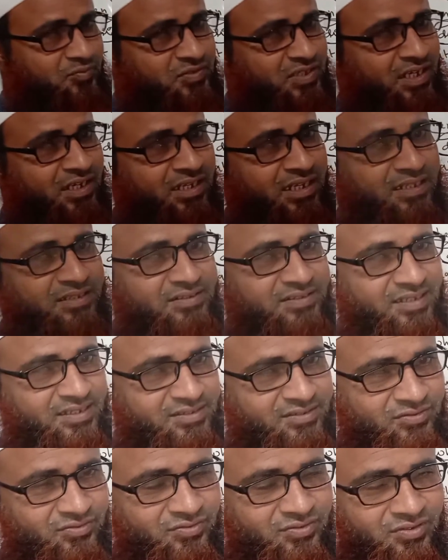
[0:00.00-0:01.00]
of
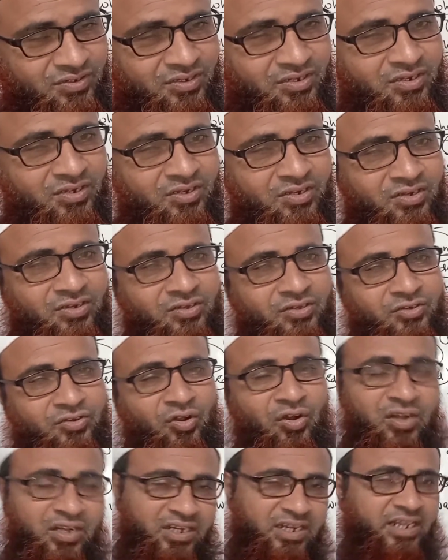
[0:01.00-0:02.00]
sentences.
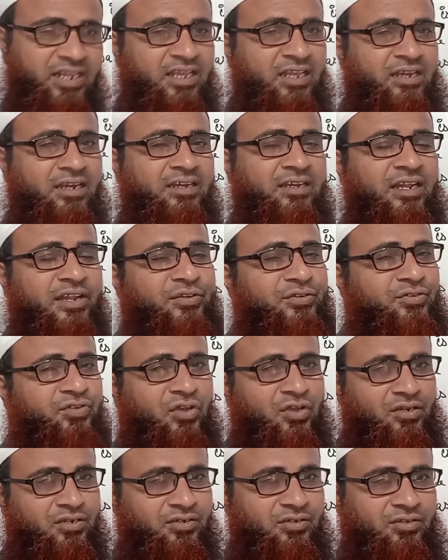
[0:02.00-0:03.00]
Don't take any
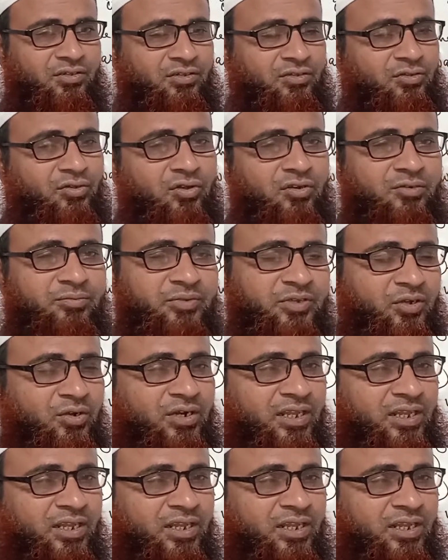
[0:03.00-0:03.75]
tension. Don't be